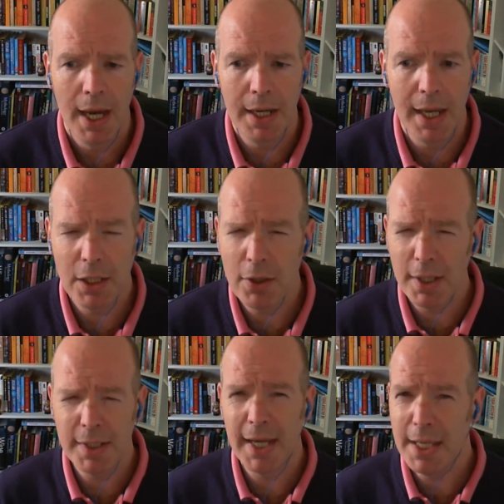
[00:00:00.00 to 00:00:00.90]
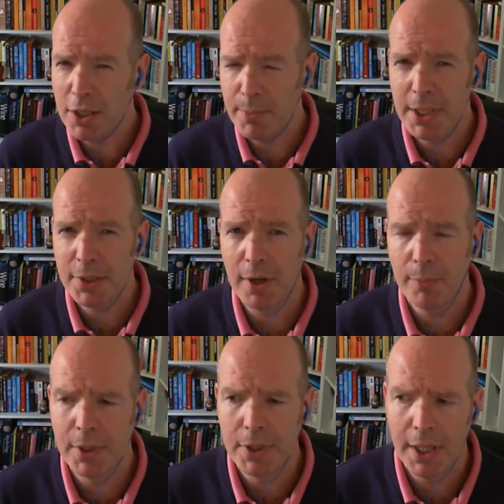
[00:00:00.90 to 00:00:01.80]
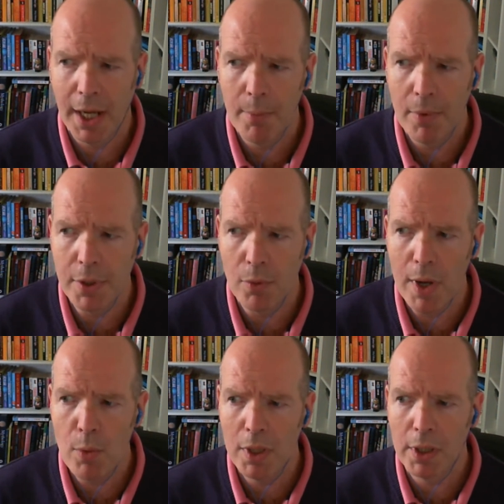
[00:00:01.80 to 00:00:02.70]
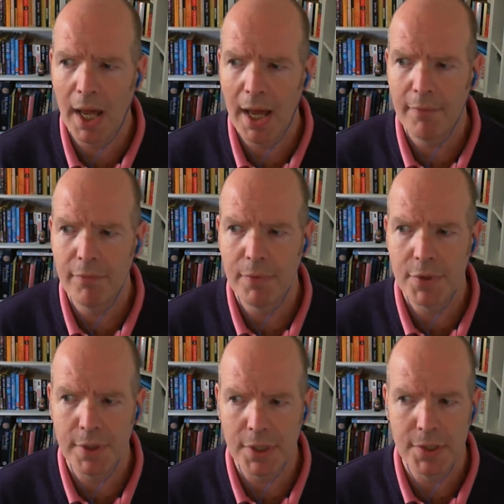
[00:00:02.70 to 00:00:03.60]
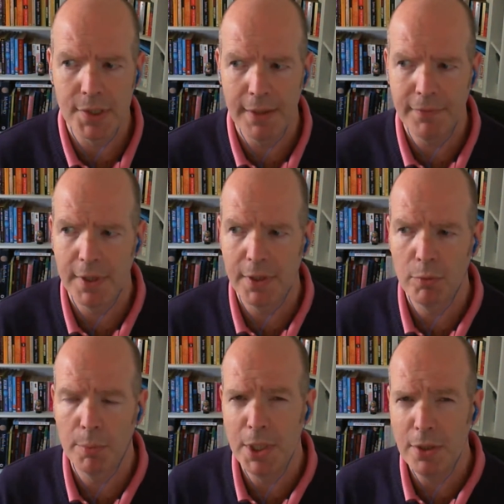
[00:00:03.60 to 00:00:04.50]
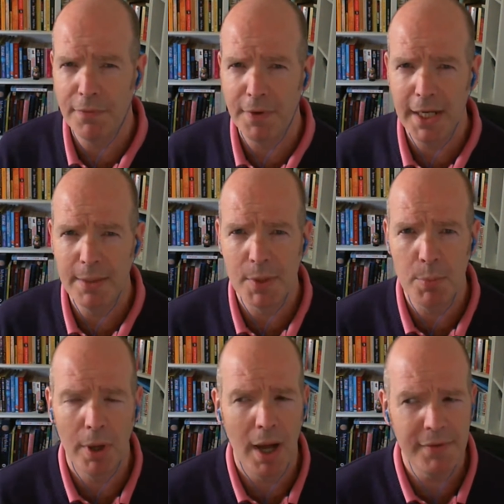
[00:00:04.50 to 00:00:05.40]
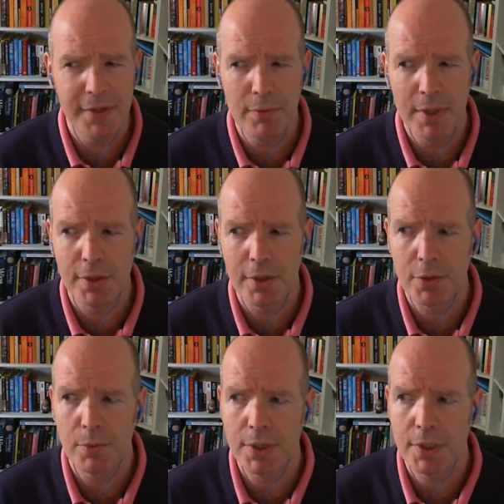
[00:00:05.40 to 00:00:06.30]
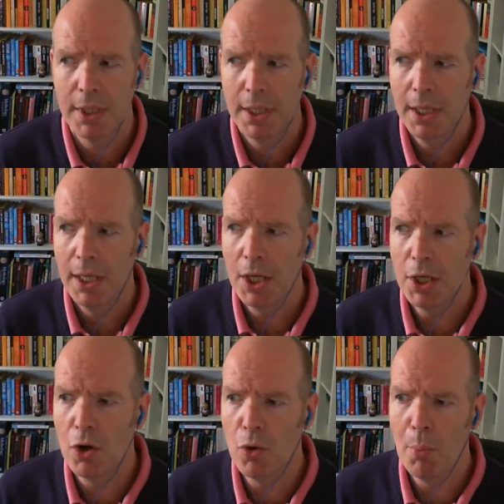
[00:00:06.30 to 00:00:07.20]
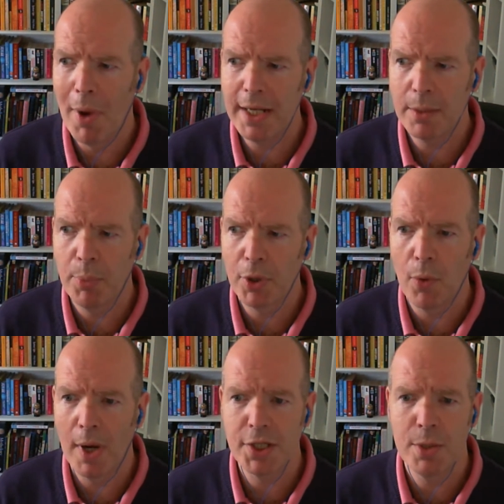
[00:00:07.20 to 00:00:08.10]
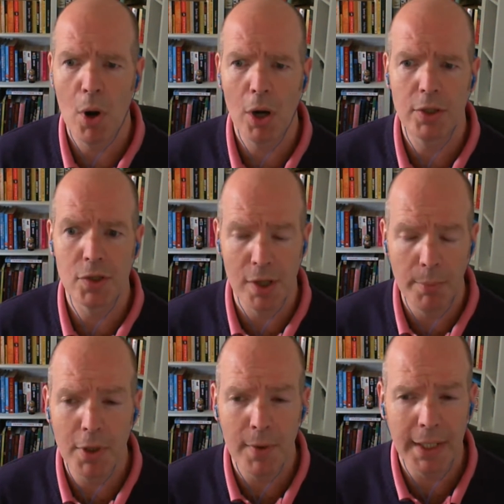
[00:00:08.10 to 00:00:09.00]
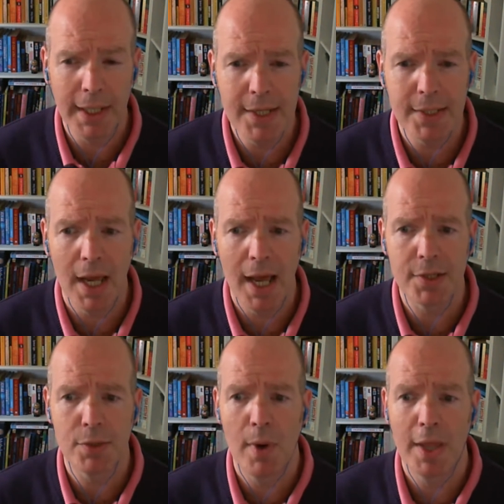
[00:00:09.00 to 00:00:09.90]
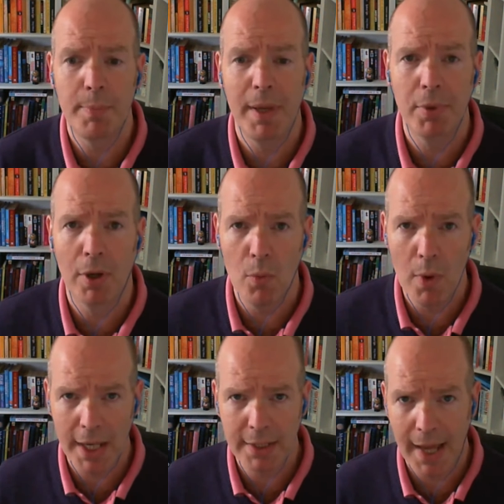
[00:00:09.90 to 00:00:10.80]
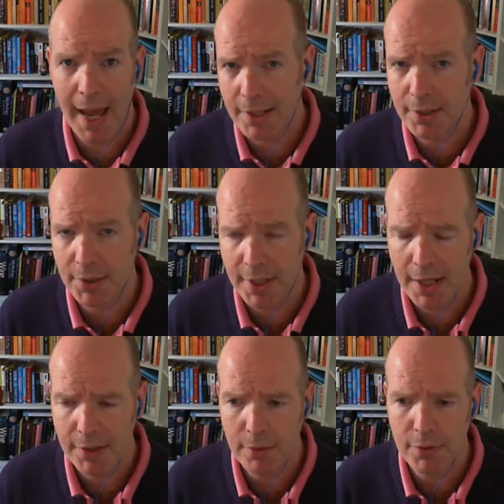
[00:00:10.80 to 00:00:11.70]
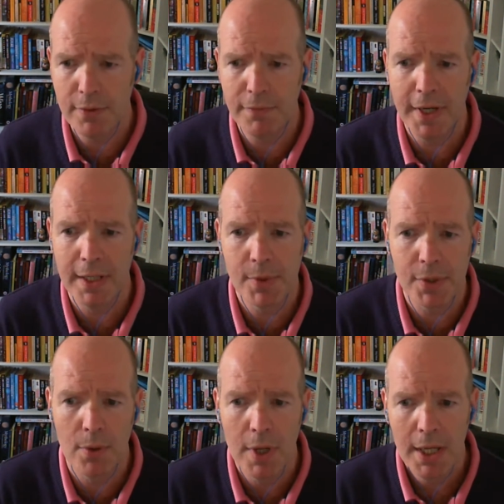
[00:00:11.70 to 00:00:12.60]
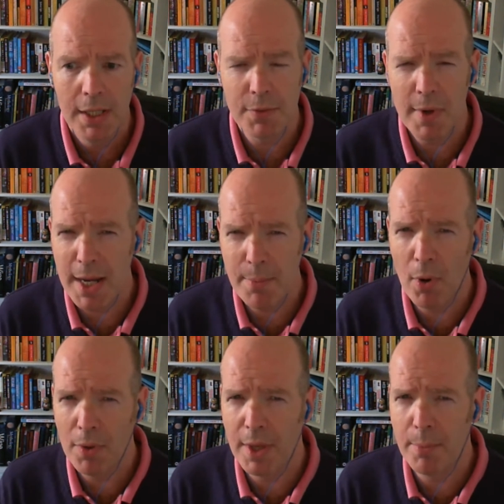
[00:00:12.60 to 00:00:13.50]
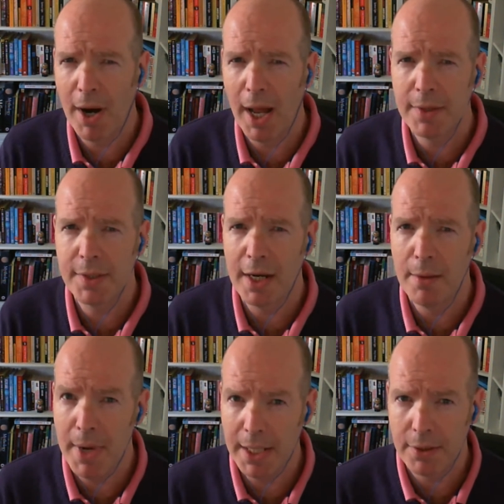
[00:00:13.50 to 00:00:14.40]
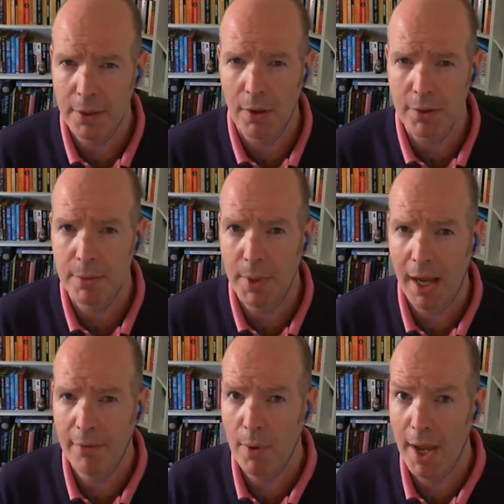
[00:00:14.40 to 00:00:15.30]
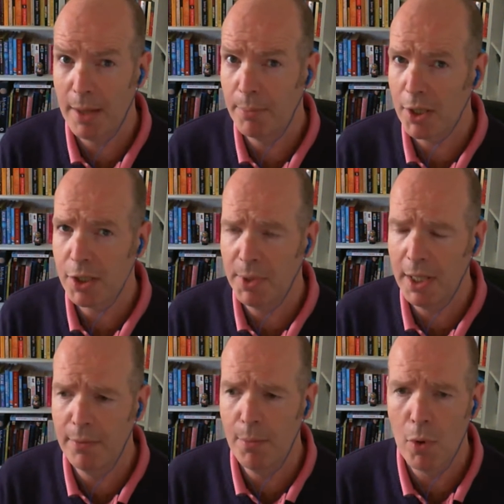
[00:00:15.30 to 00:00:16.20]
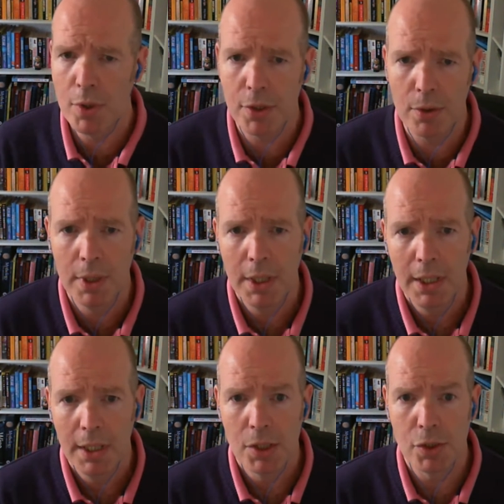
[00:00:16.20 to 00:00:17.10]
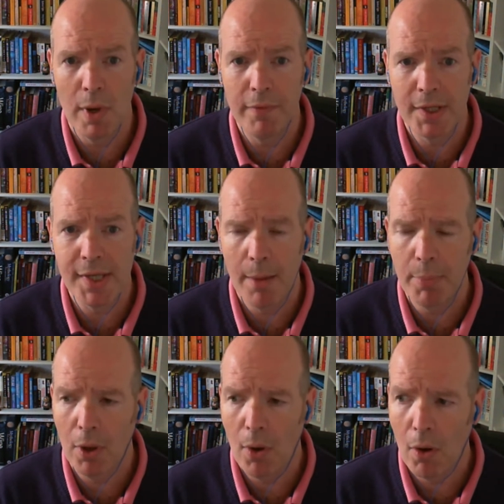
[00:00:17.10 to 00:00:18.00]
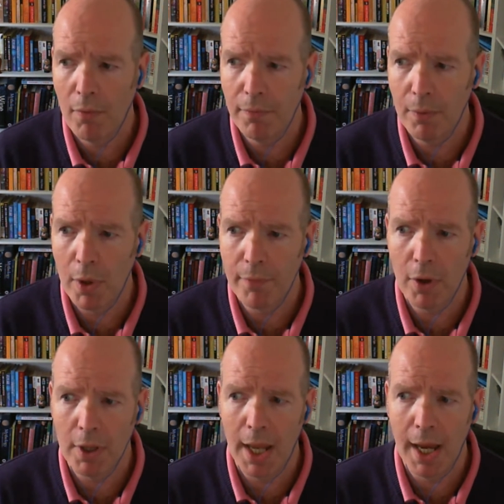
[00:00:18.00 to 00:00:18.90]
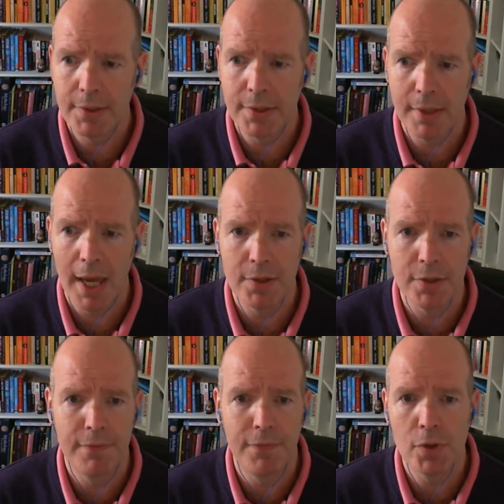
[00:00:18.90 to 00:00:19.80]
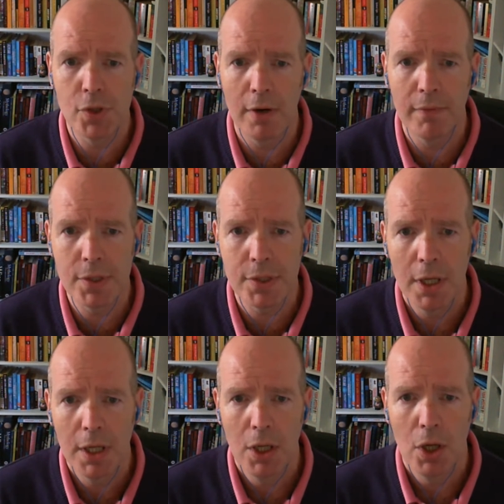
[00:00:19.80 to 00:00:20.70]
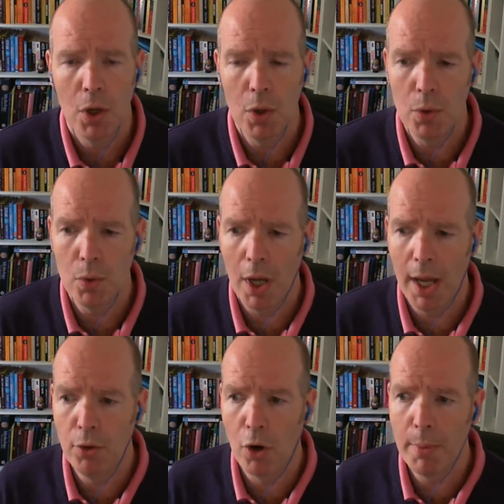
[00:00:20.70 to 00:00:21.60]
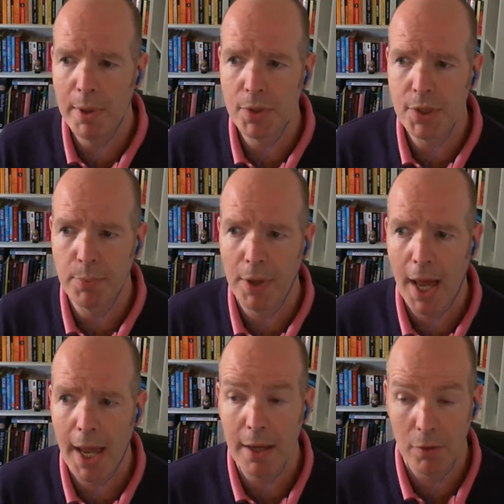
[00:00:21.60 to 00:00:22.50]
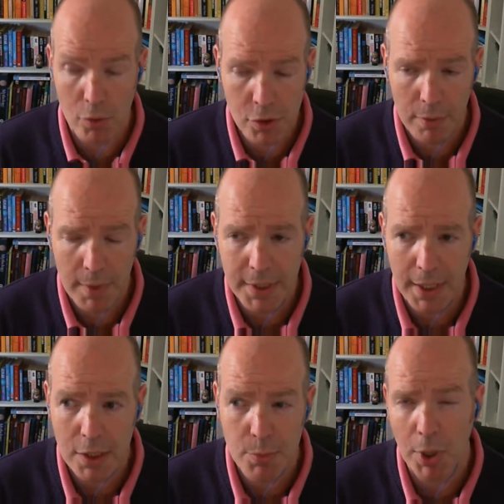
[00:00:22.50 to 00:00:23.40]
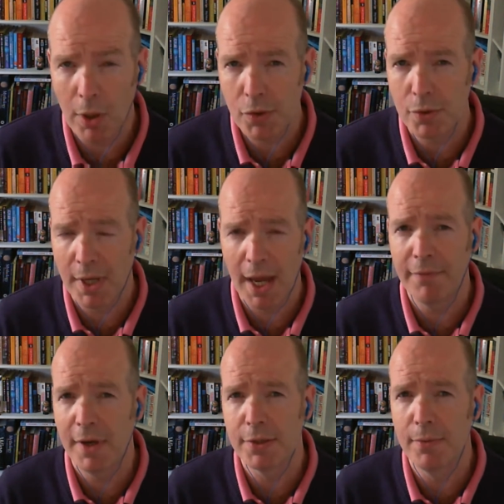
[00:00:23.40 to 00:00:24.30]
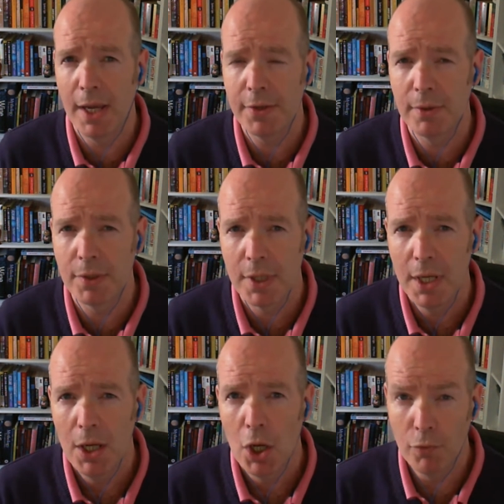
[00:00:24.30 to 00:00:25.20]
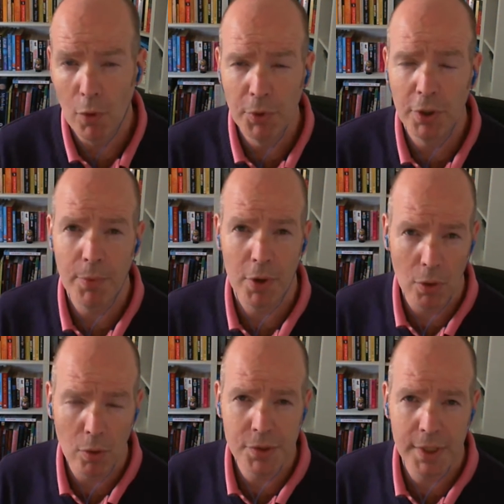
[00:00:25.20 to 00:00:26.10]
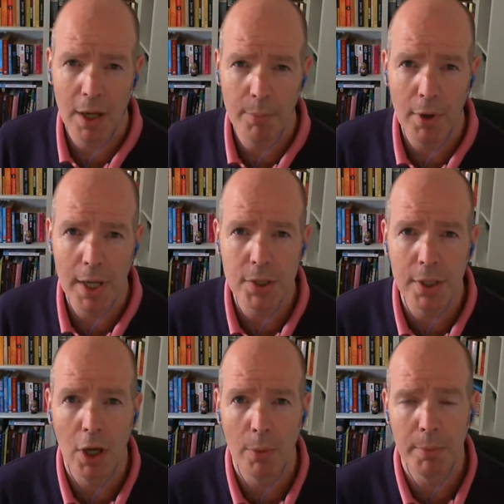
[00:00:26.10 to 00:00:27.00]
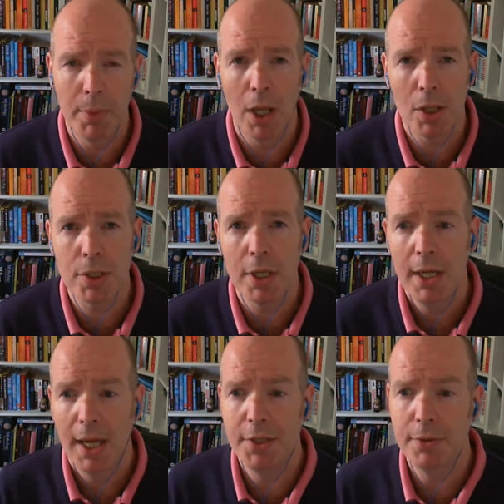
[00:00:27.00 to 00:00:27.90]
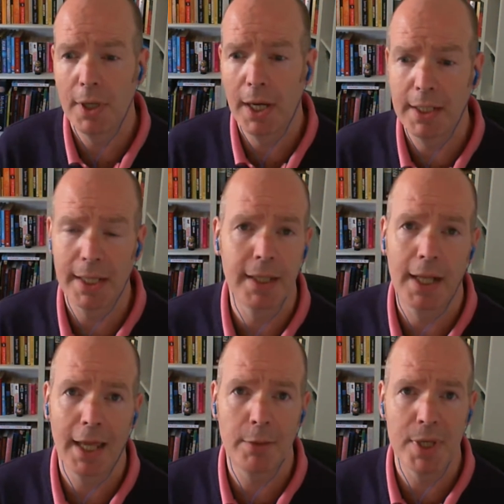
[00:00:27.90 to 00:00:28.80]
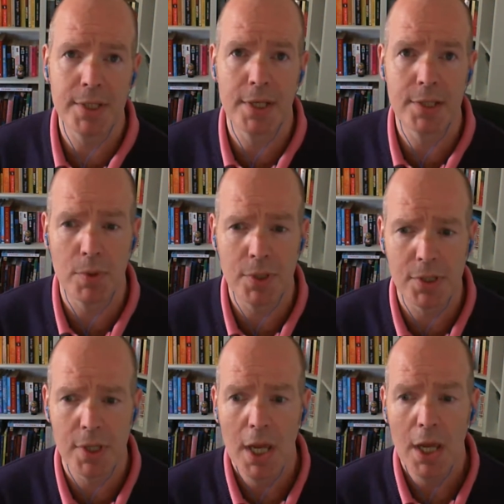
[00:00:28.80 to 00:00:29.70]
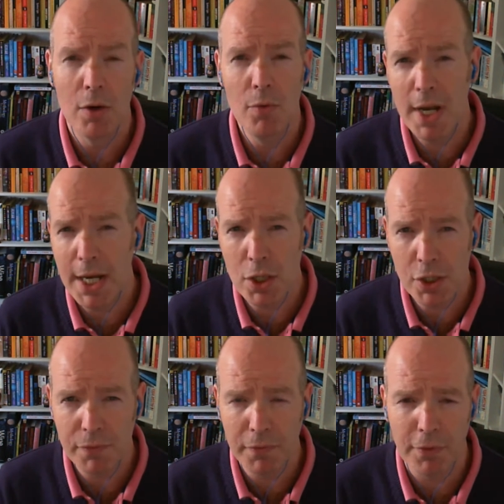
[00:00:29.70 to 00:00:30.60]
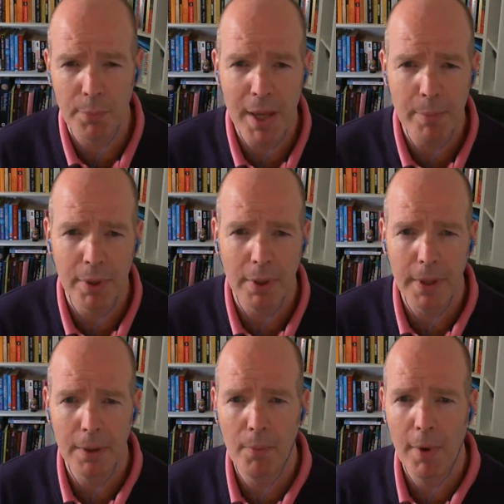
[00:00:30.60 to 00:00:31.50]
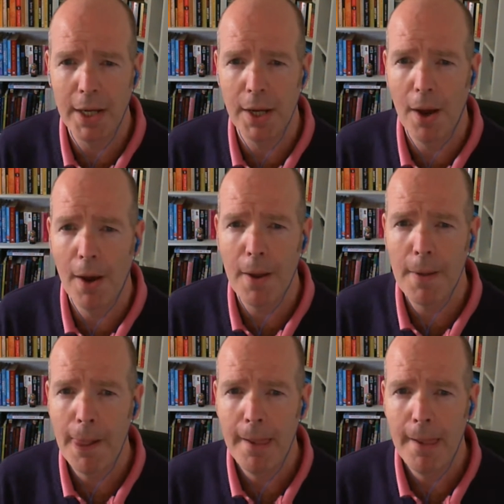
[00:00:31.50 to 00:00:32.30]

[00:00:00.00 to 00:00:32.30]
And it could continue to be disrupted. You know, we will have restrictions lifted. There will be new freedoms, but I've seen research which, you know, might put a question mark to some degree, at least, as to whether people are willing to exercise those new freedoms. So it's really important that brands kind of meet their customer halfway, and possibly even more so. So we have an example of one of our clients, Henderson Food Service, who normally would supply grocery retailers, but also cafes and restaurants, who've opened up their wholesale operation up at Mollusc into a click and collect business, which is, you know, really useful for people, you know, right now.